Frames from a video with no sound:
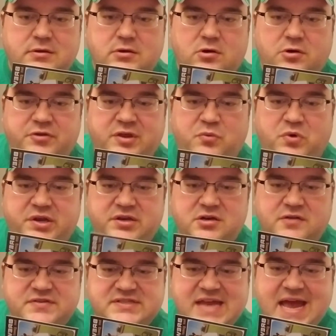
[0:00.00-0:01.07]
Only 1 year of
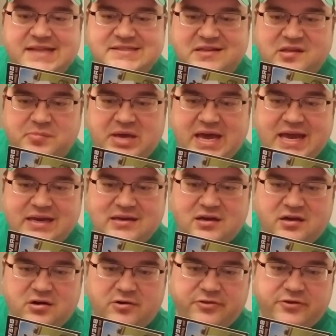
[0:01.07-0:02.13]
stats on the back,
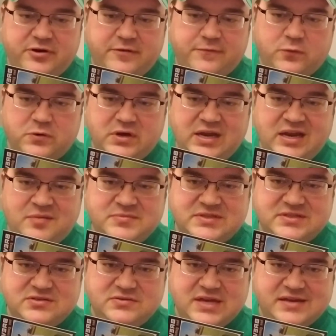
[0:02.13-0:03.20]
134 games in
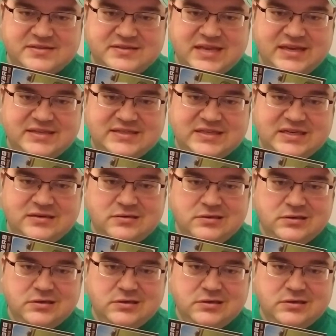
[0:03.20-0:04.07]
2019.